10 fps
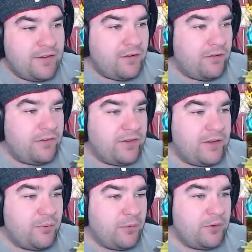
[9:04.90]
it. Obviously,
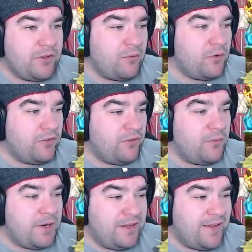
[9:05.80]
you probably don't want
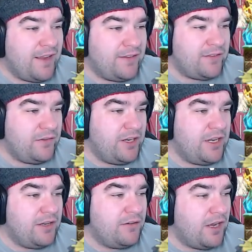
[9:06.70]
too many tanks on
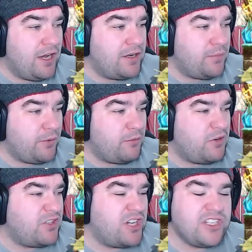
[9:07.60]
here. You'd probably want to change